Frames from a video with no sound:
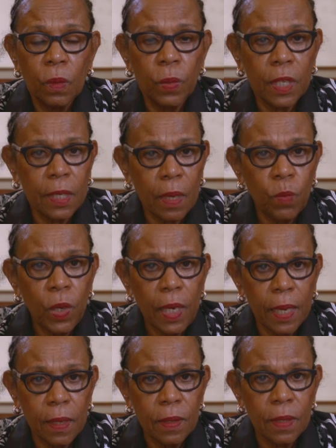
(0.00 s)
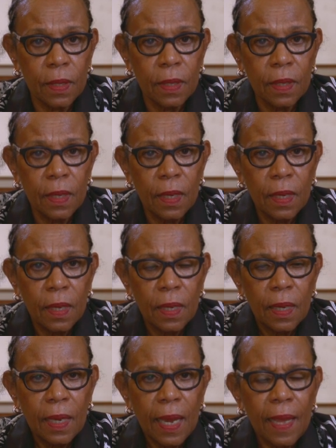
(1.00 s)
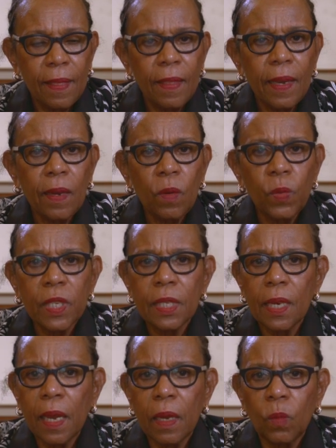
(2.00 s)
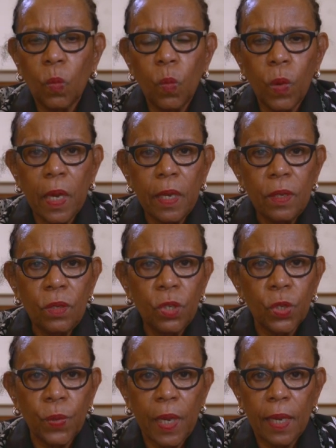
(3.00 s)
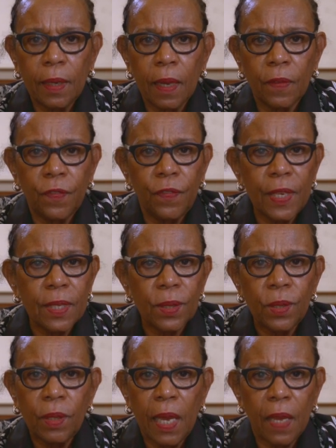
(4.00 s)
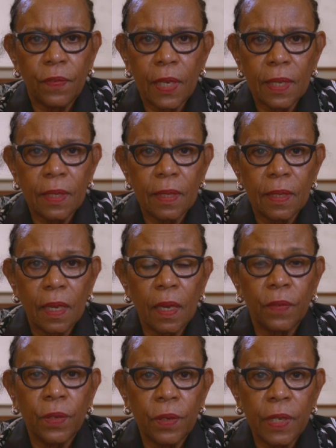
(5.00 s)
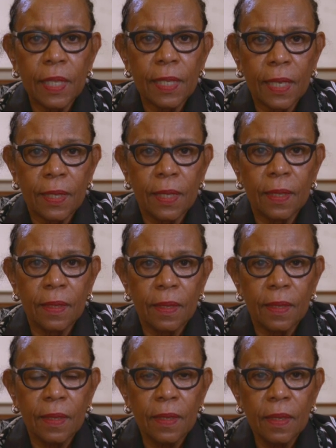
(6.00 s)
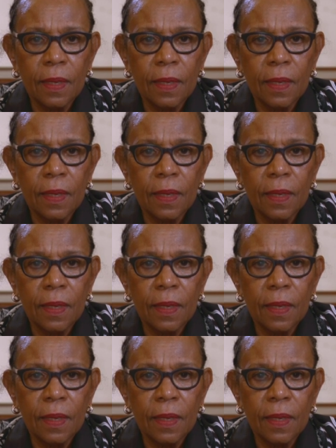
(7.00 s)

was someone else, and there was not one shred of physical evidence of her existence.